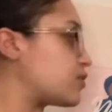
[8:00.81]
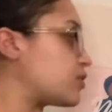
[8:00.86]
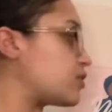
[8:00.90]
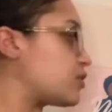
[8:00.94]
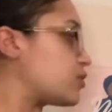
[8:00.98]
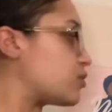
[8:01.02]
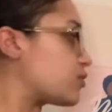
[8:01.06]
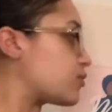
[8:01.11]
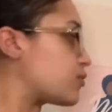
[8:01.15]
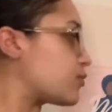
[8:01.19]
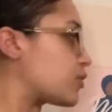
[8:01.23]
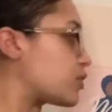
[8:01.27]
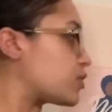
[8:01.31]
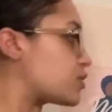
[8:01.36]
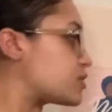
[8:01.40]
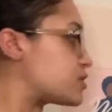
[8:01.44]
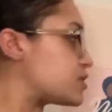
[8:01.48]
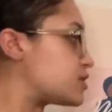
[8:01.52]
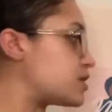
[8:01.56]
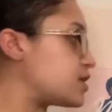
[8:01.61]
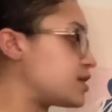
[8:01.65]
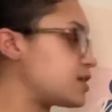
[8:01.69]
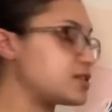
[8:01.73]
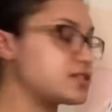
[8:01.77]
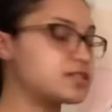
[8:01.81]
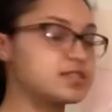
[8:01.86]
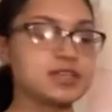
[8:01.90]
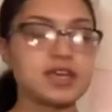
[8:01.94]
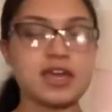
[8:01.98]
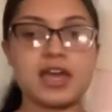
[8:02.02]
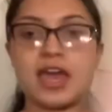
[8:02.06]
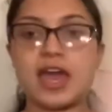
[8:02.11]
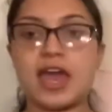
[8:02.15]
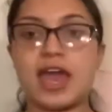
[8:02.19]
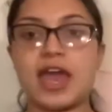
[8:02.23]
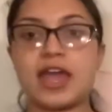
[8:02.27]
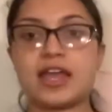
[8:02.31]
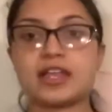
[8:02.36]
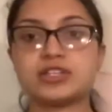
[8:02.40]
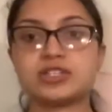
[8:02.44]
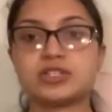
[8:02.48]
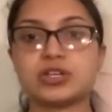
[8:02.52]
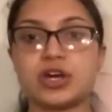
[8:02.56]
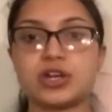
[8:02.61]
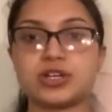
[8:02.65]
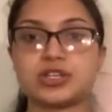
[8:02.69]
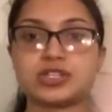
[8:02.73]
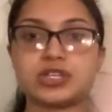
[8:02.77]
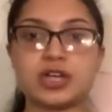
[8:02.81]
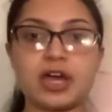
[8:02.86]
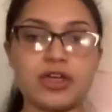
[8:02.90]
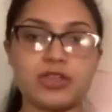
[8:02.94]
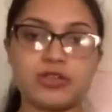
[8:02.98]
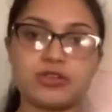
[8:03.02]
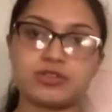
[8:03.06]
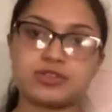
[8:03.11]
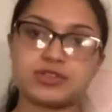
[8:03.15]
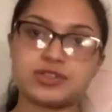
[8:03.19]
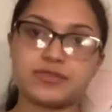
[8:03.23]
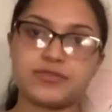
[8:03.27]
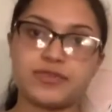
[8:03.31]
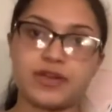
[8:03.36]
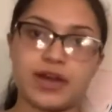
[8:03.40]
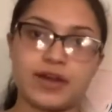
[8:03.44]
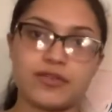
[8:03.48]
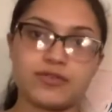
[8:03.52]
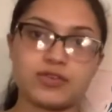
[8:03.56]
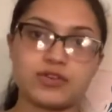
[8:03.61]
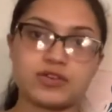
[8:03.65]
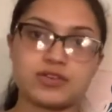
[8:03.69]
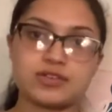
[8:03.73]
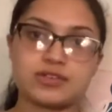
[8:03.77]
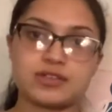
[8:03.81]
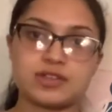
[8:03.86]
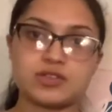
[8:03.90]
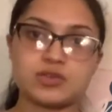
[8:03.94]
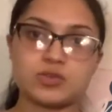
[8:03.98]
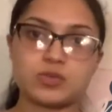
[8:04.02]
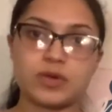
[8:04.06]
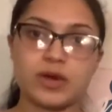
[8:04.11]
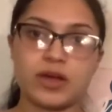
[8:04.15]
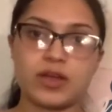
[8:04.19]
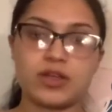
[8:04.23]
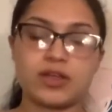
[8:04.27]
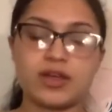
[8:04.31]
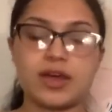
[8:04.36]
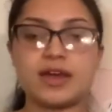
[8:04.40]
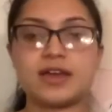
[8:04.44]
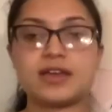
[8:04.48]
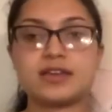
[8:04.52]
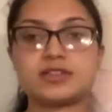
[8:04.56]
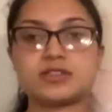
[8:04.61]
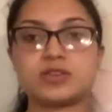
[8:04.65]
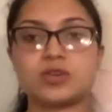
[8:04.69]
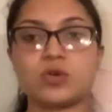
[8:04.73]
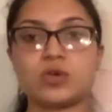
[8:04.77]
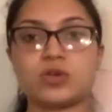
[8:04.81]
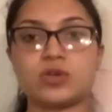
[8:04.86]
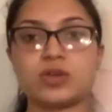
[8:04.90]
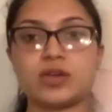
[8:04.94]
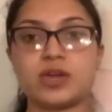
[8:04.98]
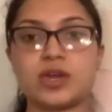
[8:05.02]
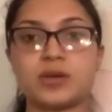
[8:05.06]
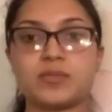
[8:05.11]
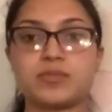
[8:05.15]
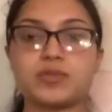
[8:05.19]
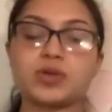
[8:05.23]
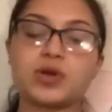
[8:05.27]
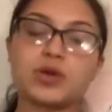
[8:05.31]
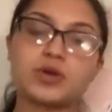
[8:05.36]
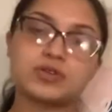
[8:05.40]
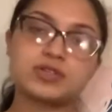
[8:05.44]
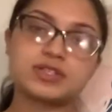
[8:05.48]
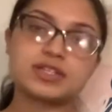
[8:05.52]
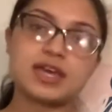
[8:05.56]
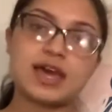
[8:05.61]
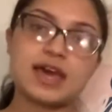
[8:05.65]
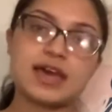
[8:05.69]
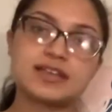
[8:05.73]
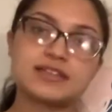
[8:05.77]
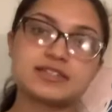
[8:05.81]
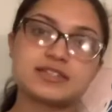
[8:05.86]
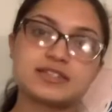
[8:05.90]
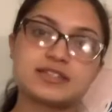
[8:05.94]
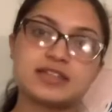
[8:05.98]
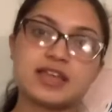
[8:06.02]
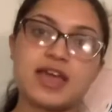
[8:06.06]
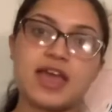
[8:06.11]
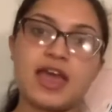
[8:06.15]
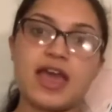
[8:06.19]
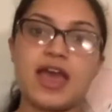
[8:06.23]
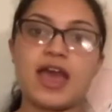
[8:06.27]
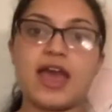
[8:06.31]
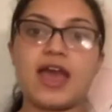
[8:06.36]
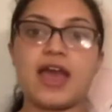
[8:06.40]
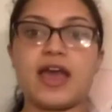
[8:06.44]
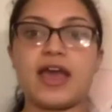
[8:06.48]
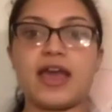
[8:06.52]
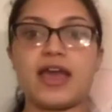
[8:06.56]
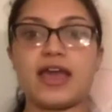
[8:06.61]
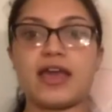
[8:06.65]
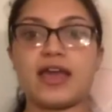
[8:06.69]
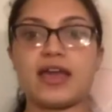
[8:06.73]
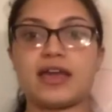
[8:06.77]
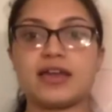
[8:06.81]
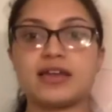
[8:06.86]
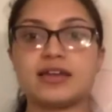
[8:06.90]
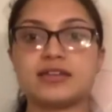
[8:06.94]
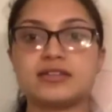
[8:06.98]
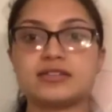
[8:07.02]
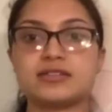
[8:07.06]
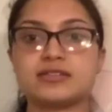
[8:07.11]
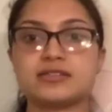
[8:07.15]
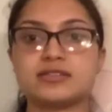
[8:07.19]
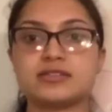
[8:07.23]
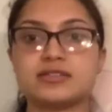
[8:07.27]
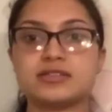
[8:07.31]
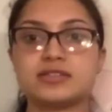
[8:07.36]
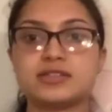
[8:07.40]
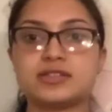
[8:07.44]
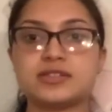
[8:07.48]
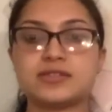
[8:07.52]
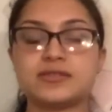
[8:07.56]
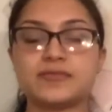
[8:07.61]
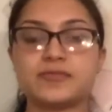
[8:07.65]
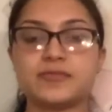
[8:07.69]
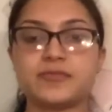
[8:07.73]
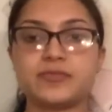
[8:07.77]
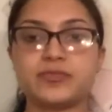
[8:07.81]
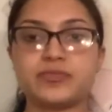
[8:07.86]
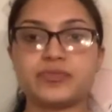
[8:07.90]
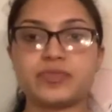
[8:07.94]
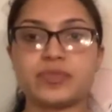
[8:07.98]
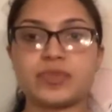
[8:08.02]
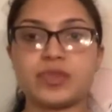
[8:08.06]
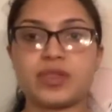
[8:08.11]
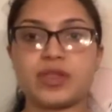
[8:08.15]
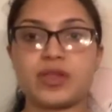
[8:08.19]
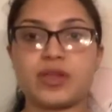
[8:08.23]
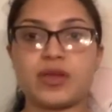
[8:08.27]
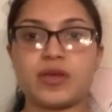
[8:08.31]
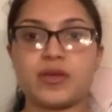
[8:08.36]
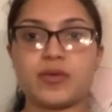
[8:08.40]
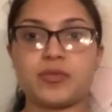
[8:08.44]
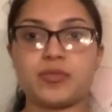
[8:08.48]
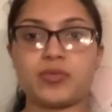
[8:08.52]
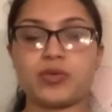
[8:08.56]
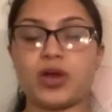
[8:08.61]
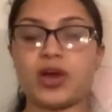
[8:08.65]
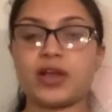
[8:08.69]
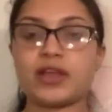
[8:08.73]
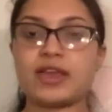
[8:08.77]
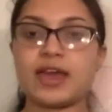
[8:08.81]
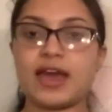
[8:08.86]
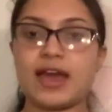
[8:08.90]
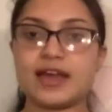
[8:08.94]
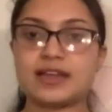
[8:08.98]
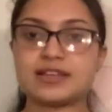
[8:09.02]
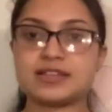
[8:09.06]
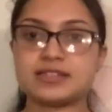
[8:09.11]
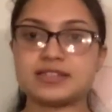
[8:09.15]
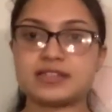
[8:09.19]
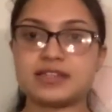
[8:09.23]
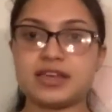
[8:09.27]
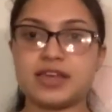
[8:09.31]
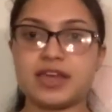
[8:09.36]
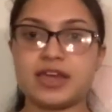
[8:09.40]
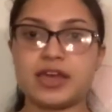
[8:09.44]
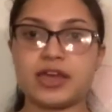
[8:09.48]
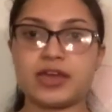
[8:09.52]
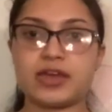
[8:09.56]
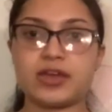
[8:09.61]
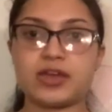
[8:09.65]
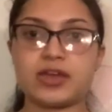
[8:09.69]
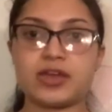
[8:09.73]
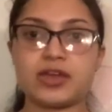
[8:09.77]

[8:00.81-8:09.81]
universities and talked to other survivors, as well as holding protests and broadcasting